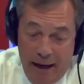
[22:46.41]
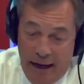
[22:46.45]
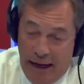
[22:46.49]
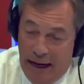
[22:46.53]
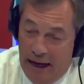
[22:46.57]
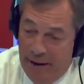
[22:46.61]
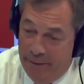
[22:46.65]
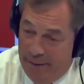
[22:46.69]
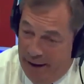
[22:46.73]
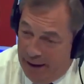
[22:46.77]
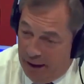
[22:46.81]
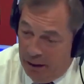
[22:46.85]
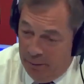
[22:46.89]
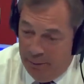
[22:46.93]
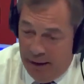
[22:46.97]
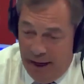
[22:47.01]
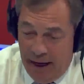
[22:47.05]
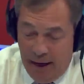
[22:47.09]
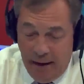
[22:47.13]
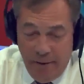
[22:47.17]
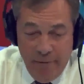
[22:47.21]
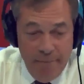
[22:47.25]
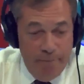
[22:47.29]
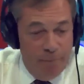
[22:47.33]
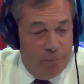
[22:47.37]
And that'll
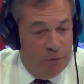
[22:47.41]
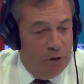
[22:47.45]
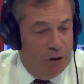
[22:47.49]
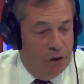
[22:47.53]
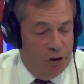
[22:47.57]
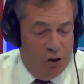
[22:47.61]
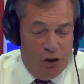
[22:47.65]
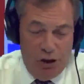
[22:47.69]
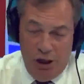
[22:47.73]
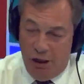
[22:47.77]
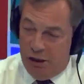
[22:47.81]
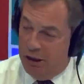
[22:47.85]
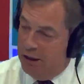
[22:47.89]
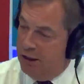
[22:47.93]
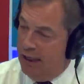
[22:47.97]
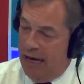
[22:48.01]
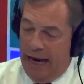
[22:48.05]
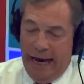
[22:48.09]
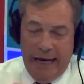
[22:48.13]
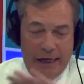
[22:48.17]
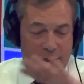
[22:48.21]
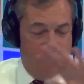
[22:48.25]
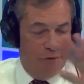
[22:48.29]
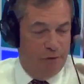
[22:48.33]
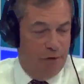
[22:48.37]
mean, just as it
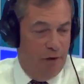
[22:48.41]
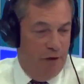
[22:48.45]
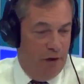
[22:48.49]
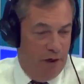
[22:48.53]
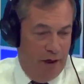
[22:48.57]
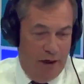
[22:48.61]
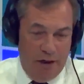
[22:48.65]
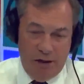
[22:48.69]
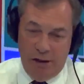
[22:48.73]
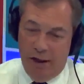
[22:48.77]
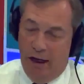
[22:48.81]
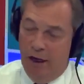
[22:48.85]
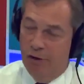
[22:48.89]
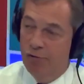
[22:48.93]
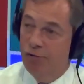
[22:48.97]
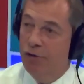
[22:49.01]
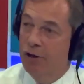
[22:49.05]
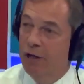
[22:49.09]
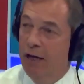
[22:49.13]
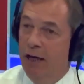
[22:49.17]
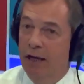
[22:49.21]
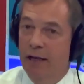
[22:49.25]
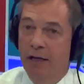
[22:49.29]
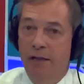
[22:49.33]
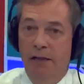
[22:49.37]
has for the last 100
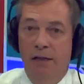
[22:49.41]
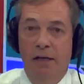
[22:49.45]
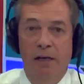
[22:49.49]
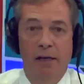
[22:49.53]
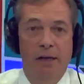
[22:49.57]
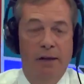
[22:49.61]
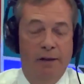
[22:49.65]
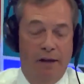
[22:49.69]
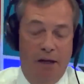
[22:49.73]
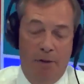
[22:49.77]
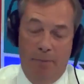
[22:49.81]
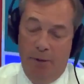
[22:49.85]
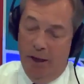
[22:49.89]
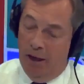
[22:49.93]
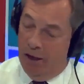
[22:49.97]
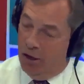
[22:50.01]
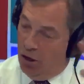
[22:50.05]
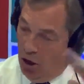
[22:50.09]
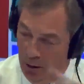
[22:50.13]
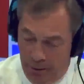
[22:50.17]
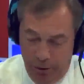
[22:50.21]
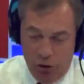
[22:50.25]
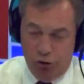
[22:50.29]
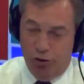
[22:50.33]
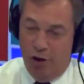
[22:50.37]
years, there'll be a
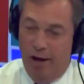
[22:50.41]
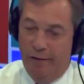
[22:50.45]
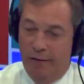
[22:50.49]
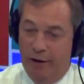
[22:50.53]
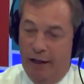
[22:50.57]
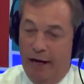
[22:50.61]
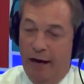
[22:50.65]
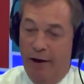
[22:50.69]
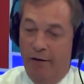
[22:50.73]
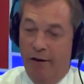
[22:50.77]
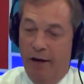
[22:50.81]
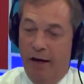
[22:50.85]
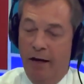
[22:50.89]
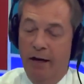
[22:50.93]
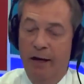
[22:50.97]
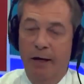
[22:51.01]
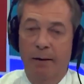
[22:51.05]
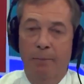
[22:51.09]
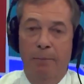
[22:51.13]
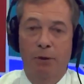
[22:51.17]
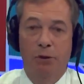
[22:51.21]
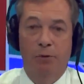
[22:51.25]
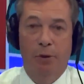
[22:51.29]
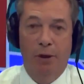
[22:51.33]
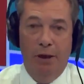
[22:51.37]
common travel area
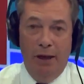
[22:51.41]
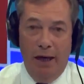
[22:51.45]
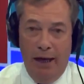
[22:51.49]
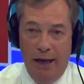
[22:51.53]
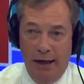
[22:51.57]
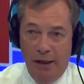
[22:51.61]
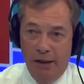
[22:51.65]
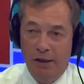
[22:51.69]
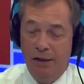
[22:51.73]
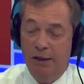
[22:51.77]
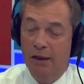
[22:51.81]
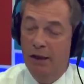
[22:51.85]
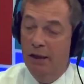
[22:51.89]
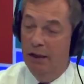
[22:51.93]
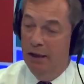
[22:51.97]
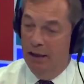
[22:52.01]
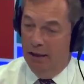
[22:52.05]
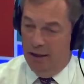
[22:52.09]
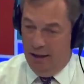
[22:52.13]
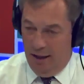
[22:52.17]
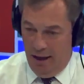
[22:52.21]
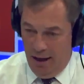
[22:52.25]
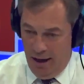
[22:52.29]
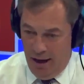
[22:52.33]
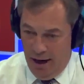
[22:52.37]
between us
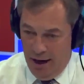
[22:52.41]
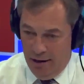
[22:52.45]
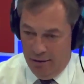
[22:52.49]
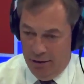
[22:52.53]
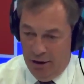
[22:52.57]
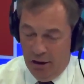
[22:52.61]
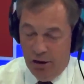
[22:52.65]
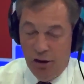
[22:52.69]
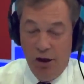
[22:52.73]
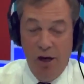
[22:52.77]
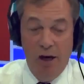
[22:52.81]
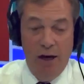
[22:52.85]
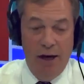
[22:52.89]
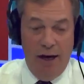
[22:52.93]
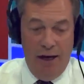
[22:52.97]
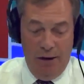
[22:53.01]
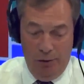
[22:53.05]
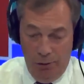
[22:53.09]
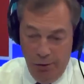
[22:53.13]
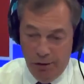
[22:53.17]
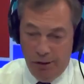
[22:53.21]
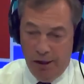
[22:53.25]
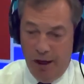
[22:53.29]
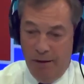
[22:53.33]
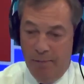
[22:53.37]
and the Irish. It
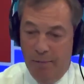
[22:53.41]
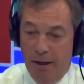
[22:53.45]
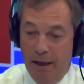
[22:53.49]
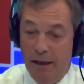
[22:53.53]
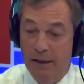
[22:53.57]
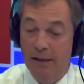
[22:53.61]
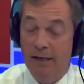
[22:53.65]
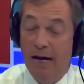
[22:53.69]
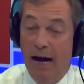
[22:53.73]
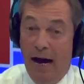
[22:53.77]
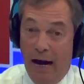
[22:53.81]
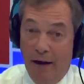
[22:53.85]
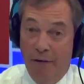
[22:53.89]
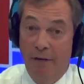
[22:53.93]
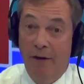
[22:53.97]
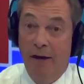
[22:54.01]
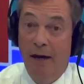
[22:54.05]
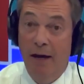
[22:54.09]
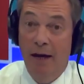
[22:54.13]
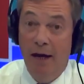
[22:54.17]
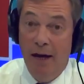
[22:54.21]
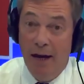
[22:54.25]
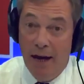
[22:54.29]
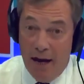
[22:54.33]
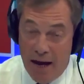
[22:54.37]
also means other
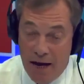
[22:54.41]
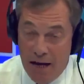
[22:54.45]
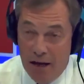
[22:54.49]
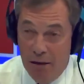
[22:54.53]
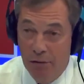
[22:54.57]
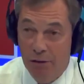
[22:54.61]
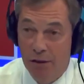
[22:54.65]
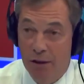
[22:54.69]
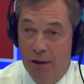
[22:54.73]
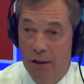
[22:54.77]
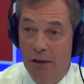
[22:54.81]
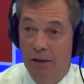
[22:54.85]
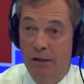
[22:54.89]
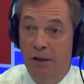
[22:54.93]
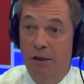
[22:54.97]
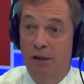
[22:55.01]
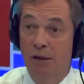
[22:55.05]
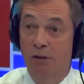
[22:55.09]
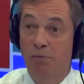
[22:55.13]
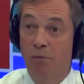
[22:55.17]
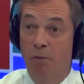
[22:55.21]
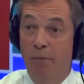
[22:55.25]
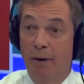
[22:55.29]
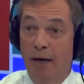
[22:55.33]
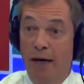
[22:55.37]
EU
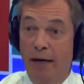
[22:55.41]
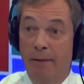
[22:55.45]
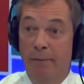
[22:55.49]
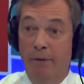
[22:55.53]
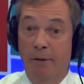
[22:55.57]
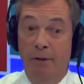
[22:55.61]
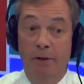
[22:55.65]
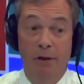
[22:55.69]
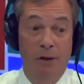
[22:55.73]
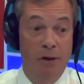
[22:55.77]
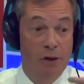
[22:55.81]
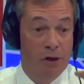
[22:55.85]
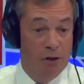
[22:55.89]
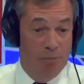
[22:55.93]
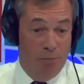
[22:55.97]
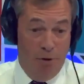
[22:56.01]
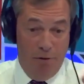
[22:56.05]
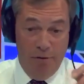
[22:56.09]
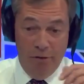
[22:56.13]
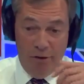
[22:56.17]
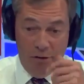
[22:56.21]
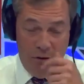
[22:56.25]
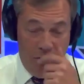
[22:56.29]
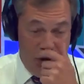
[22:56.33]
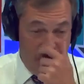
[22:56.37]
citizens will be able to
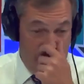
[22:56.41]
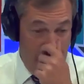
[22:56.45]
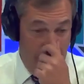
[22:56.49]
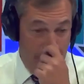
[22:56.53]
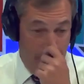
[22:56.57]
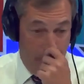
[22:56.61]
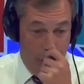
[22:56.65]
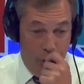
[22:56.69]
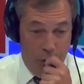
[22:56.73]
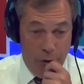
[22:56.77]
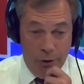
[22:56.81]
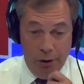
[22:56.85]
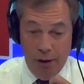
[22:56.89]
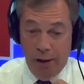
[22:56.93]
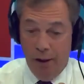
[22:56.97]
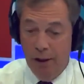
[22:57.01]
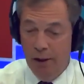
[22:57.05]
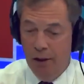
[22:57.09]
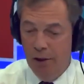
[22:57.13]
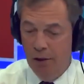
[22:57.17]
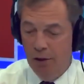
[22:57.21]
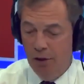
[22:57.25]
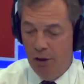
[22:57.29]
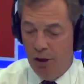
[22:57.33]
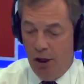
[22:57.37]
move across that border
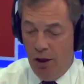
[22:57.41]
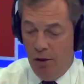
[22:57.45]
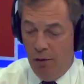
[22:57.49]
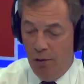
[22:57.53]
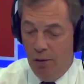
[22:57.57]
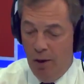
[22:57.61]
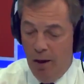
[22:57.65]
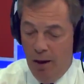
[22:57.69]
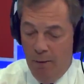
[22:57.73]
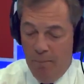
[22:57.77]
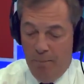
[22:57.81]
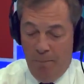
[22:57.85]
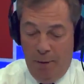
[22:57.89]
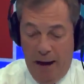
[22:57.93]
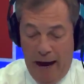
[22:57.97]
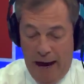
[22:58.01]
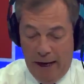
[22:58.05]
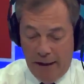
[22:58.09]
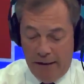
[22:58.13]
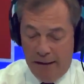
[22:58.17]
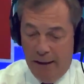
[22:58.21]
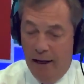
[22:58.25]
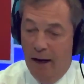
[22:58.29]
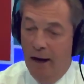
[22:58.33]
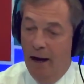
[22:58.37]
too.
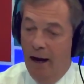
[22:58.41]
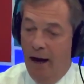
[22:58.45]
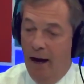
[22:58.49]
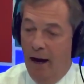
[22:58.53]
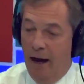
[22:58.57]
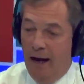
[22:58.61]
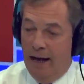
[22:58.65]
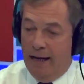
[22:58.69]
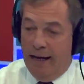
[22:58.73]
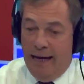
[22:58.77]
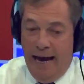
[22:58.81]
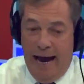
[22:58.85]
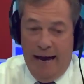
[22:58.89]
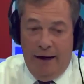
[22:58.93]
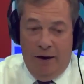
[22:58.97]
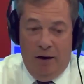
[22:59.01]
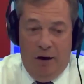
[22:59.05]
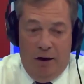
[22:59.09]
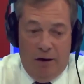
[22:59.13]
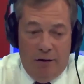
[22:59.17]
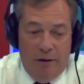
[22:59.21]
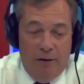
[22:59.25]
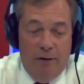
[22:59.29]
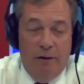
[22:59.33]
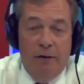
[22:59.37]
But I
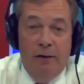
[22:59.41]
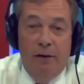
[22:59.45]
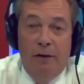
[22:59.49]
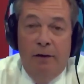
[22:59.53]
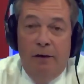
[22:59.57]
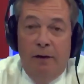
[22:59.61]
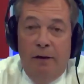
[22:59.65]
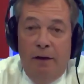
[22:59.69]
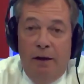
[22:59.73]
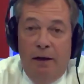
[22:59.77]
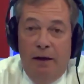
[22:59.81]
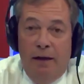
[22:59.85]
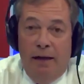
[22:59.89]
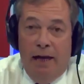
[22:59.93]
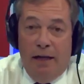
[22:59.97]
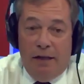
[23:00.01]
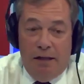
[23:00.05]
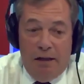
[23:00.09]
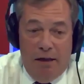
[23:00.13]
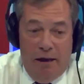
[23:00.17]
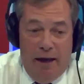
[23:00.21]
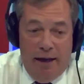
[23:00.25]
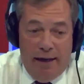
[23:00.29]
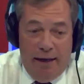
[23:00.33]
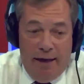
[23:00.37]
cannot let
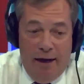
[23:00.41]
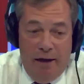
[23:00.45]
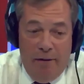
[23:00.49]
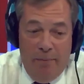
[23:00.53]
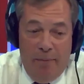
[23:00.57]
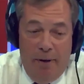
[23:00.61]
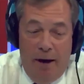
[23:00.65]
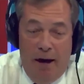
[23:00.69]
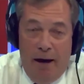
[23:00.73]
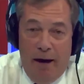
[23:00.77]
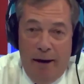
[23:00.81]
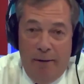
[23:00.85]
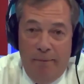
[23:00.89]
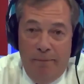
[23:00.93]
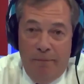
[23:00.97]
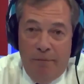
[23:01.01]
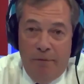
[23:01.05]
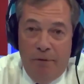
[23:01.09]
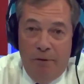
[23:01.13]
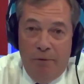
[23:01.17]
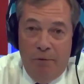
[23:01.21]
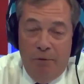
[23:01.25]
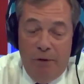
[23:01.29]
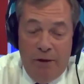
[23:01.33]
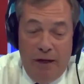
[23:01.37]
tonight go by
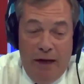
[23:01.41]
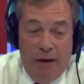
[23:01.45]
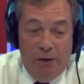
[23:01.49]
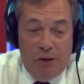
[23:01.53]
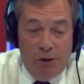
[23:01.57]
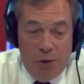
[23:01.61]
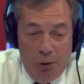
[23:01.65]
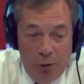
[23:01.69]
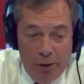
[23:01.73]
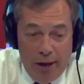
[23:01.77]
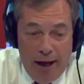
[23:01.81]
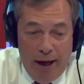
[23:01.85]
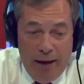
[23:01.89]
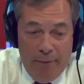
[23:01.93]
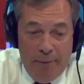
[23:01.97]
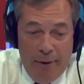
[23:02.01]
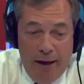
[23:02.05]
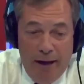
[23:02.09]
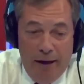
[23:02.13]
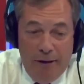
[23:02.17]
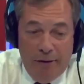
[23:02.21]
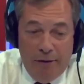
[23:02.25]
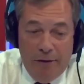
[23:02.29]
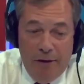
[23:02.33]
without talking about